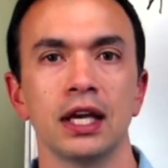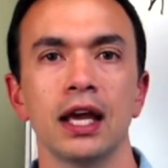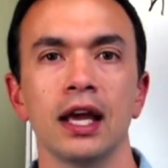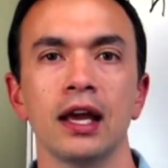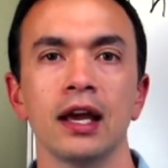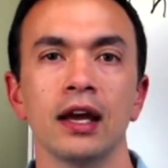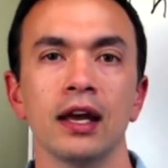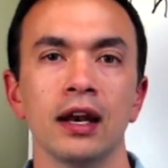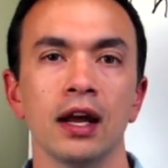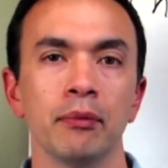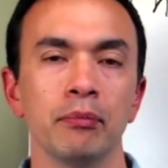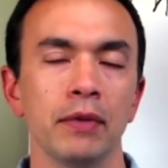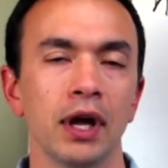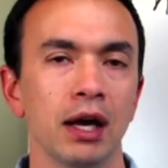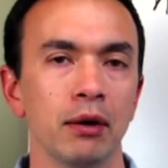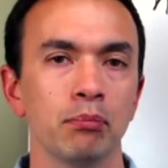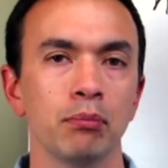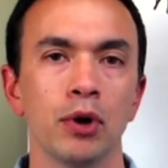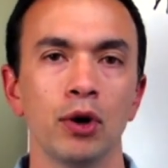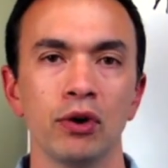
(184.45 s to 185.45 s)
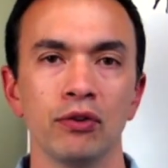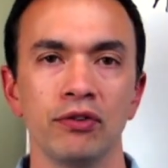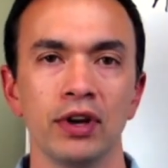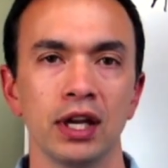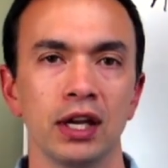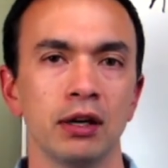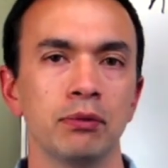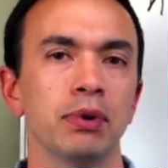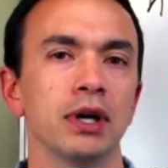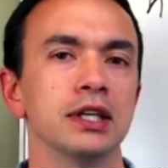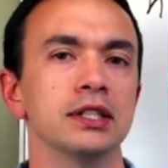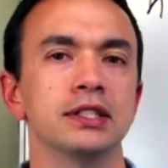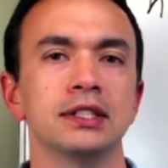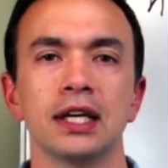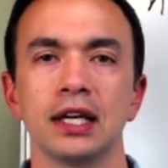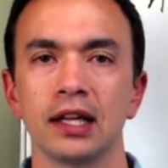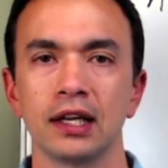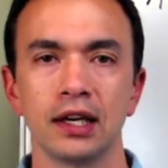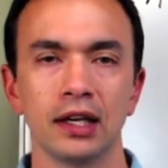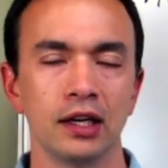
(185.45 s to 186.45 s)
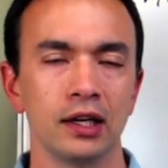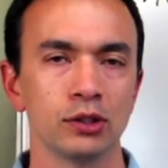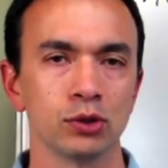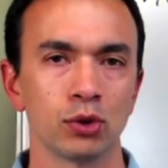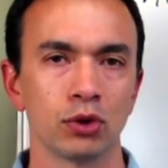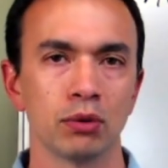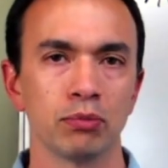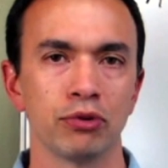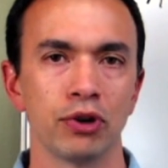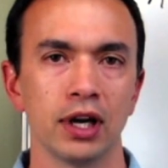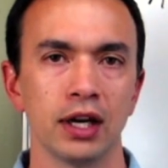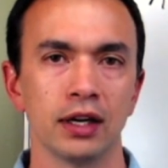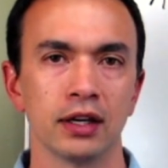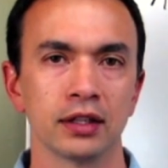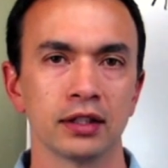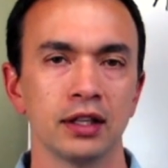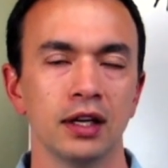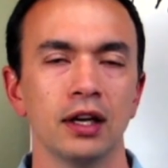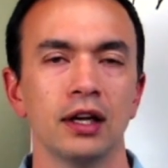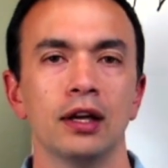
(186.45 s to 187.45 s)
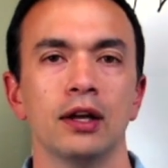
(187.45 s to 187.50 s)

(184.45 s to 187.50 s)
and I'm not motivated by selling any sort of product